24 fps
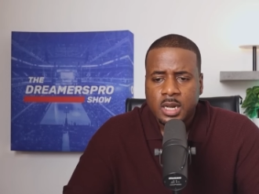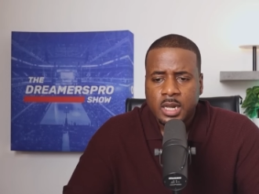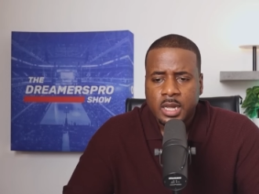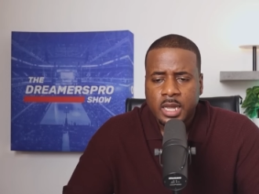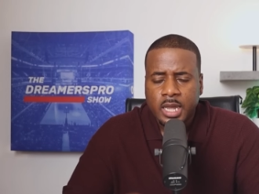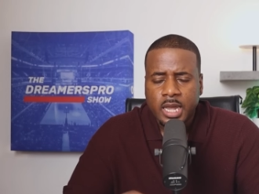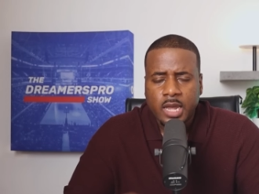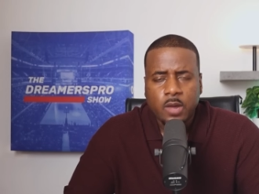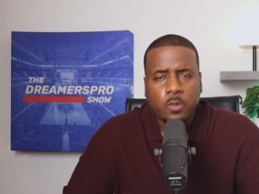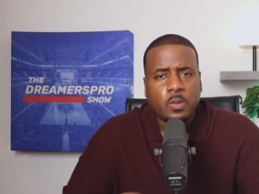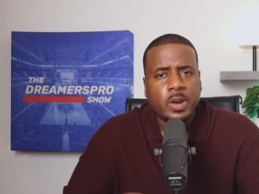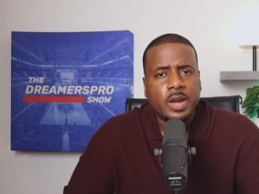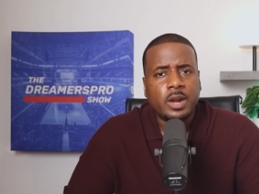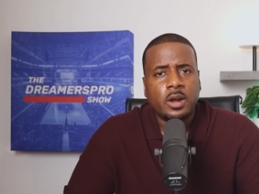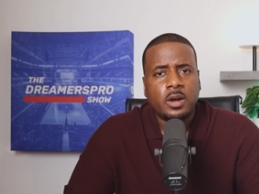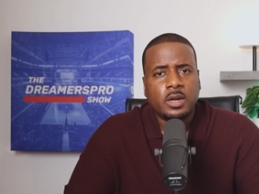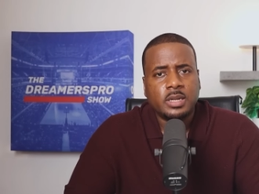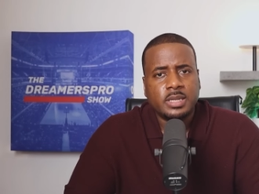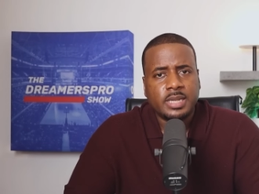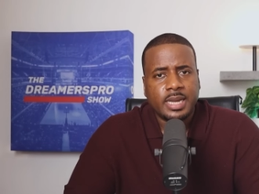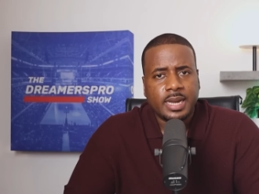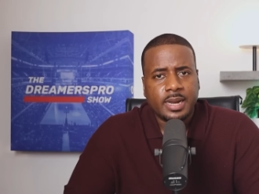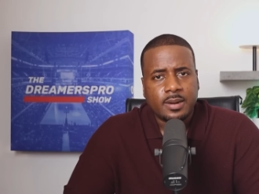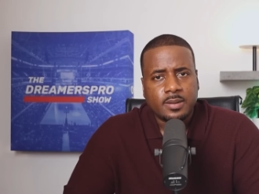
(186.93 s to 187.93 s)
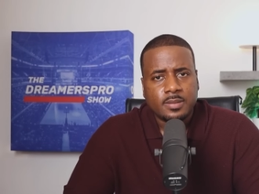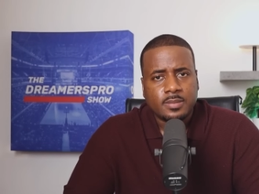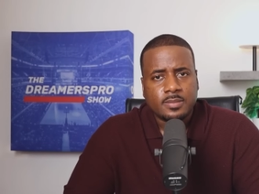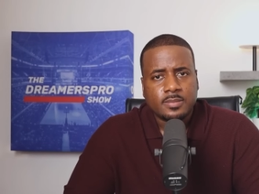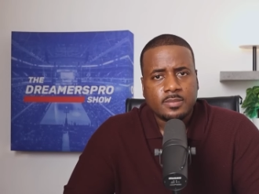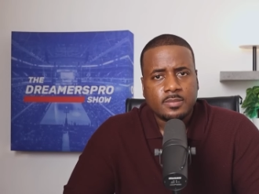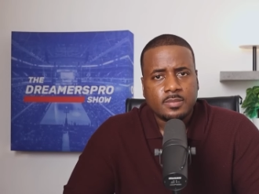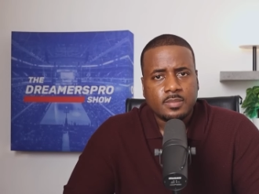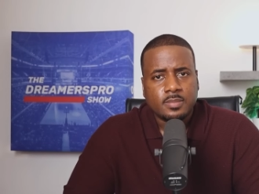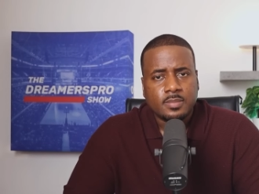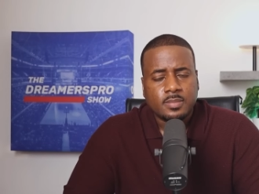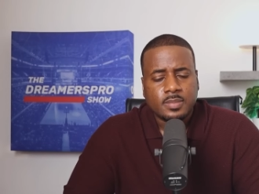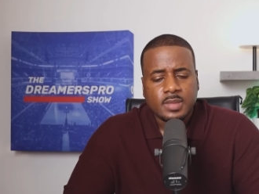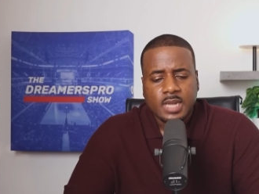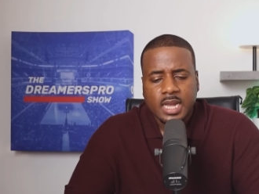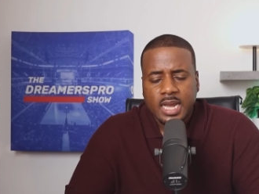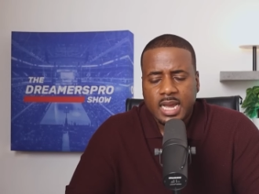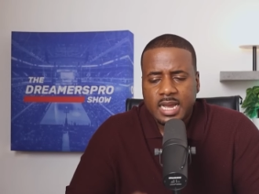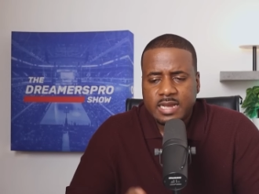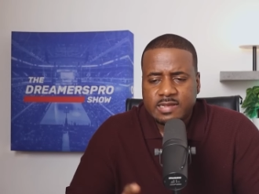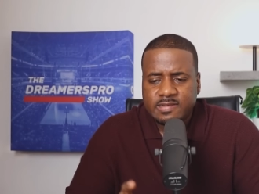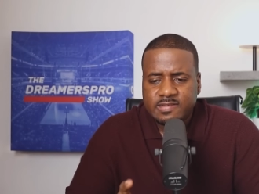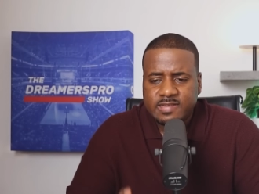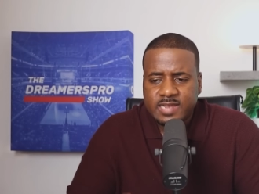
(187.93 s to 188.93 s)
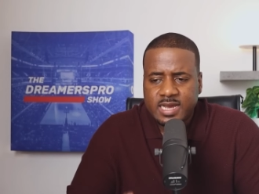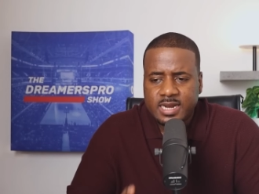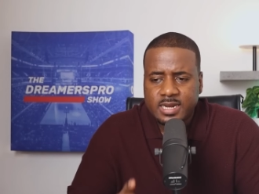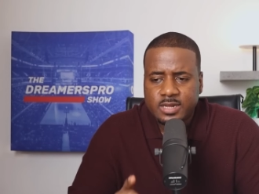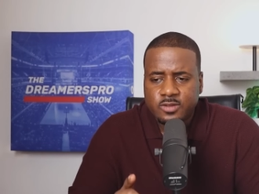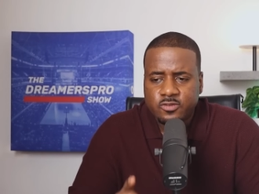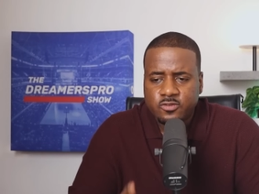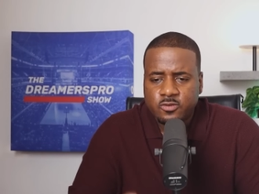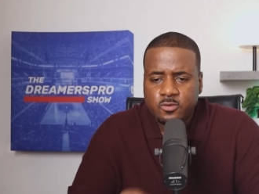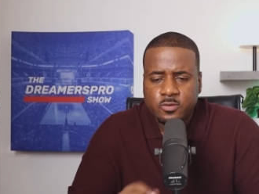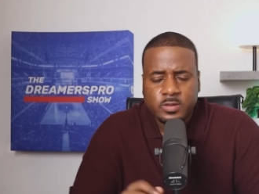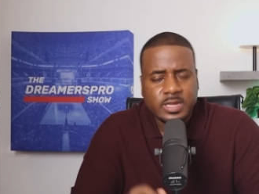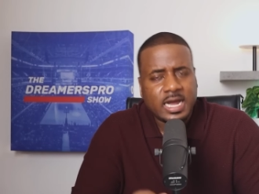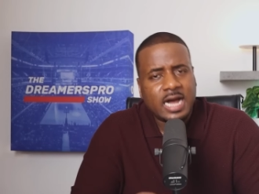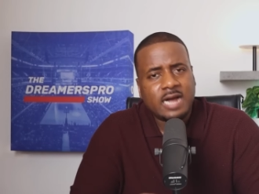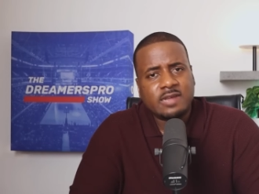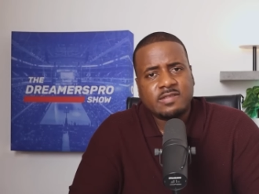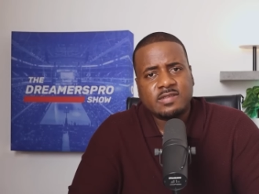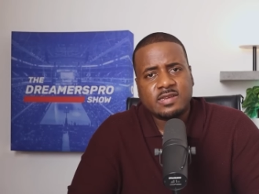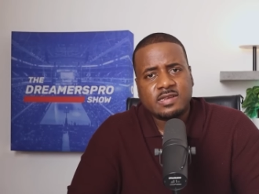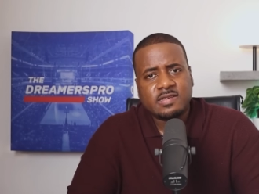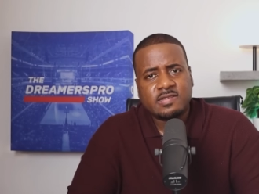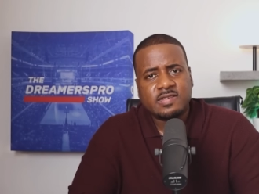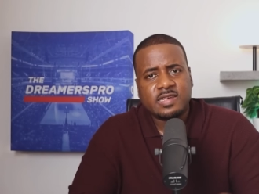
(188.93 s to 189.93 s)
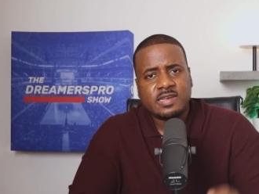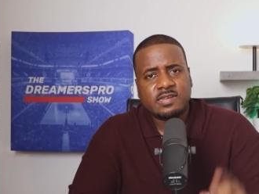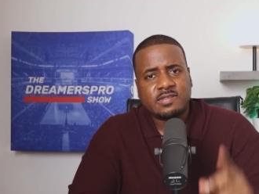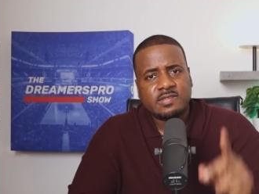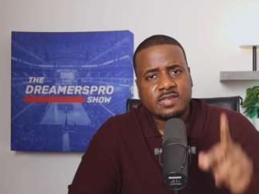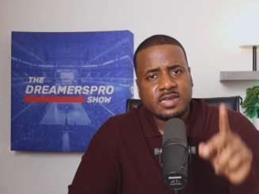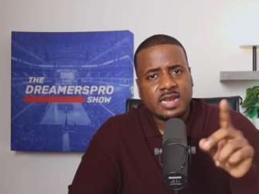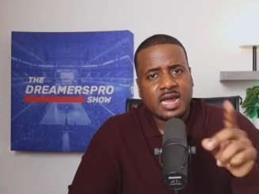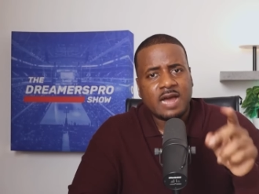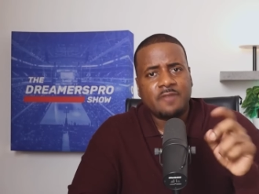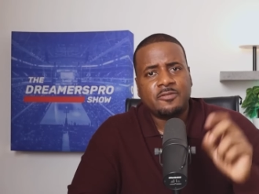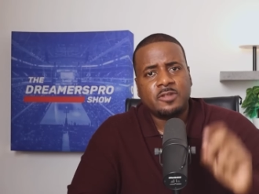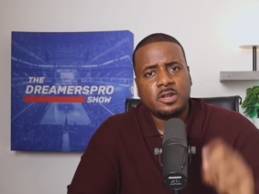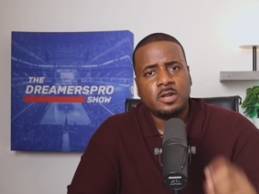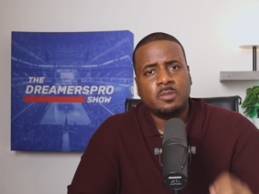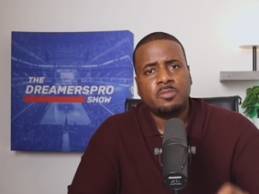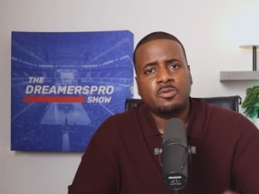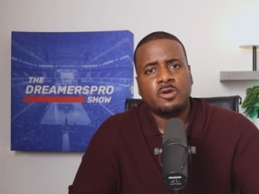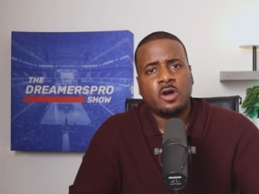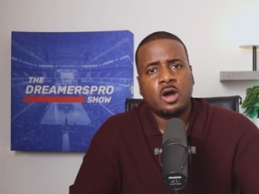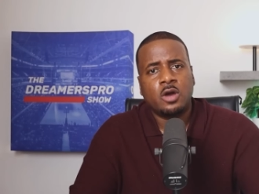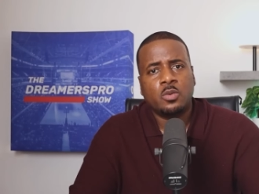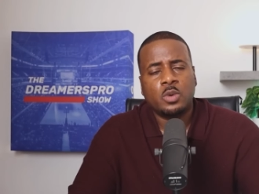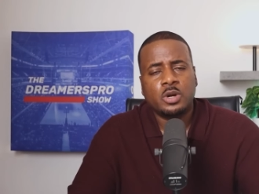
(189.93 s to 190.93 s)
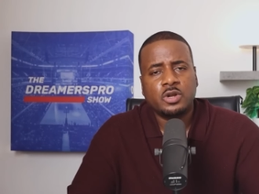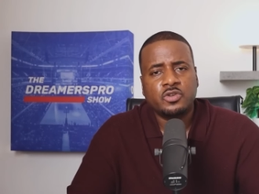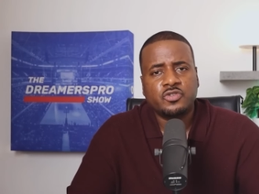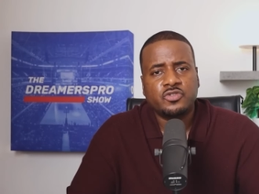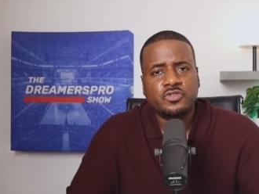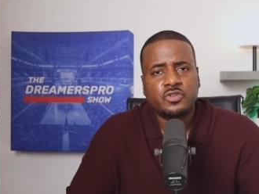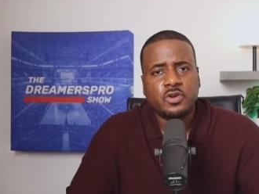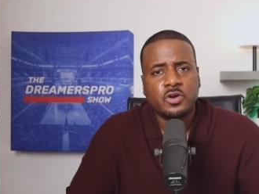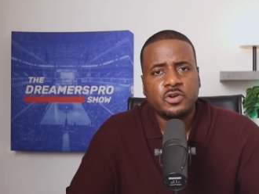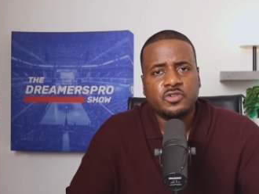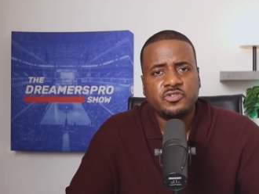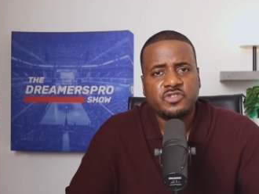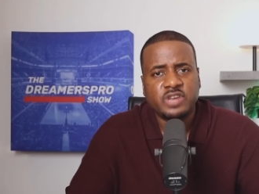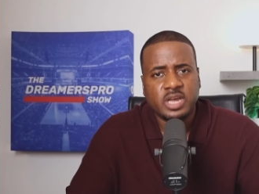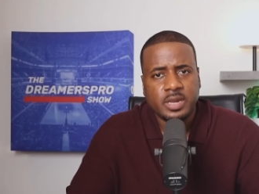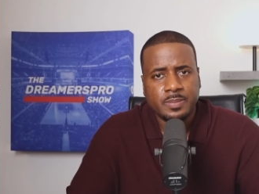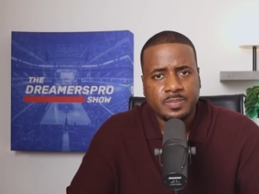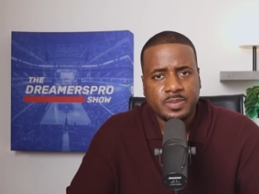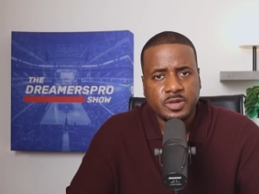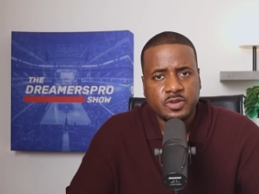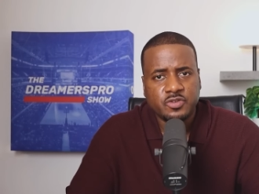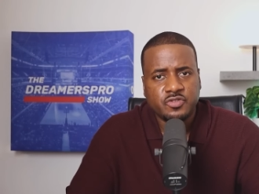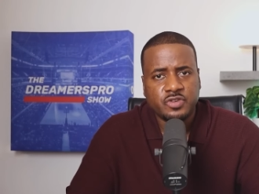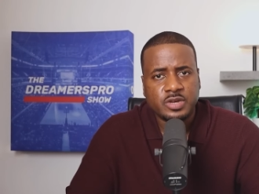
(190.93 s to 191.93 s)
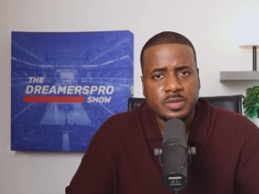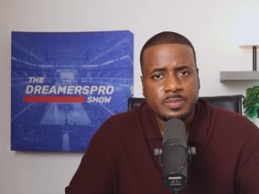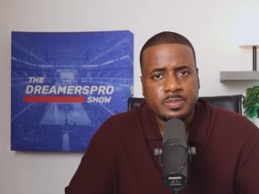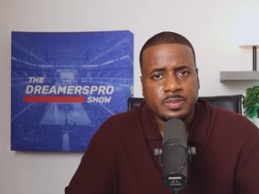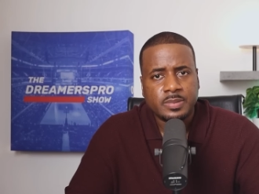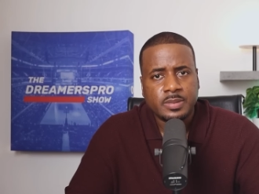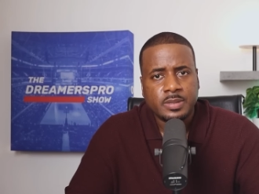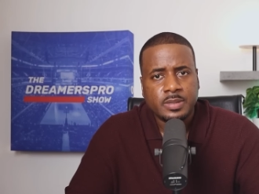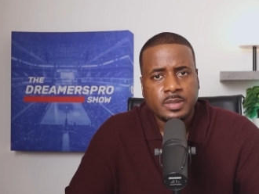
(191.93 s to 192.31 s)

He went on there and said in 2016, after LeBron won his third championship,